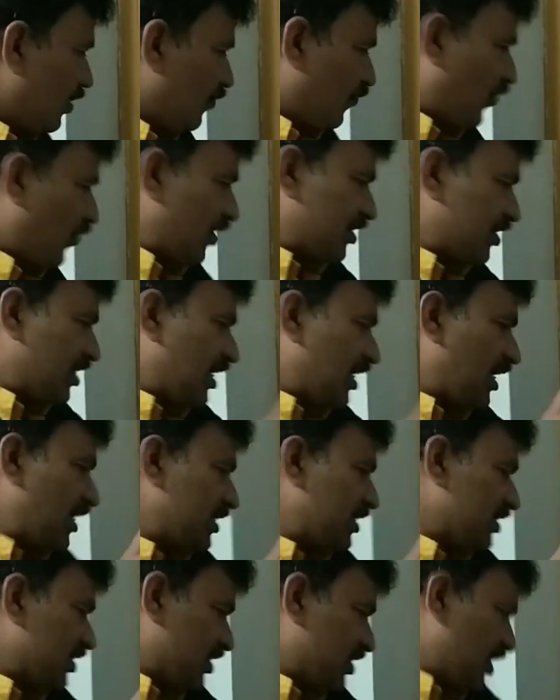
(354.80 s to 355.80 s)
First
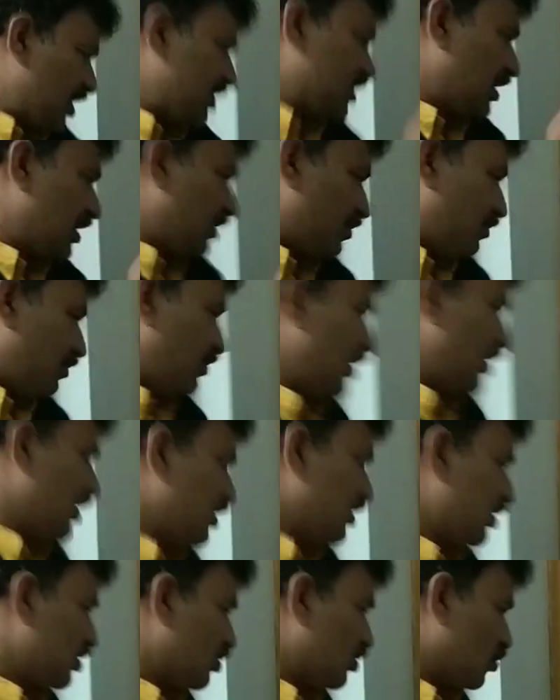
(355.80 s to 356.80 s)
aid surgery
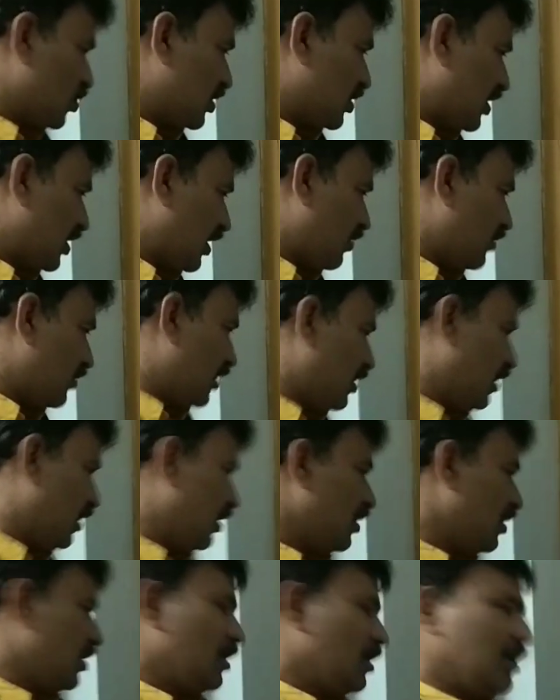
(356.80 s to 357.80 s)
means to save
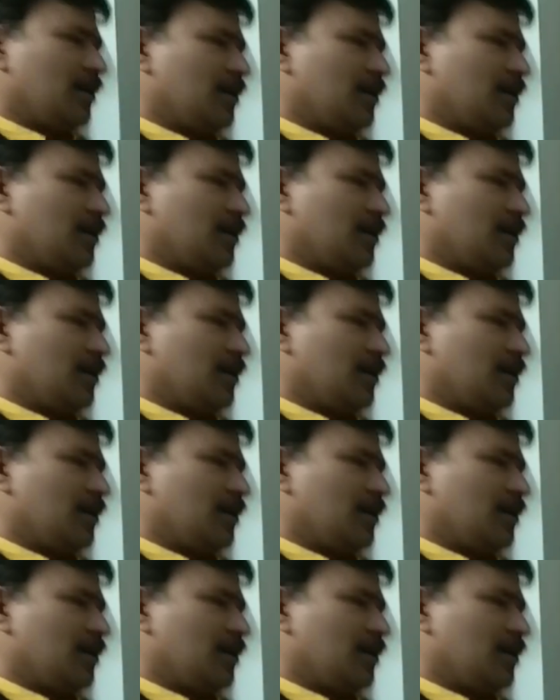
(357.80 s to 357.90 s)
the